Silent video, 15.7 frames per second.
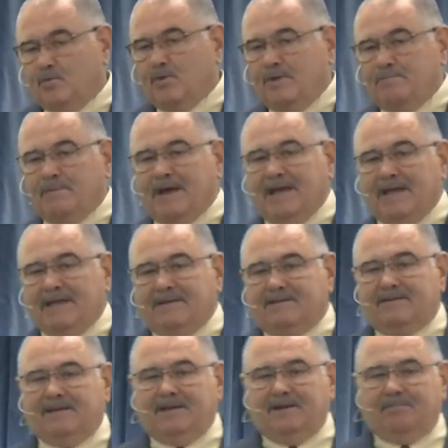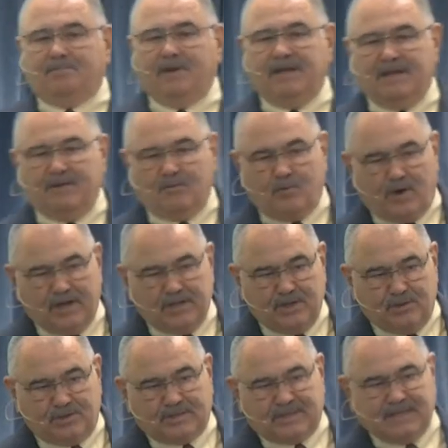we might uh, put it, what
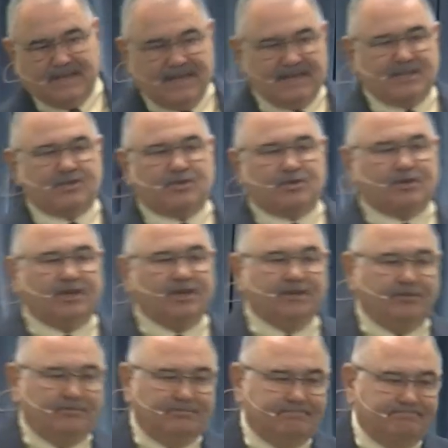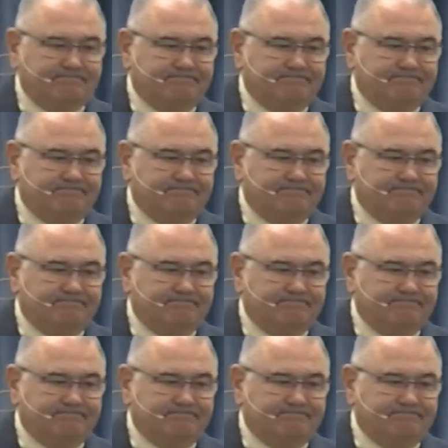you said is true.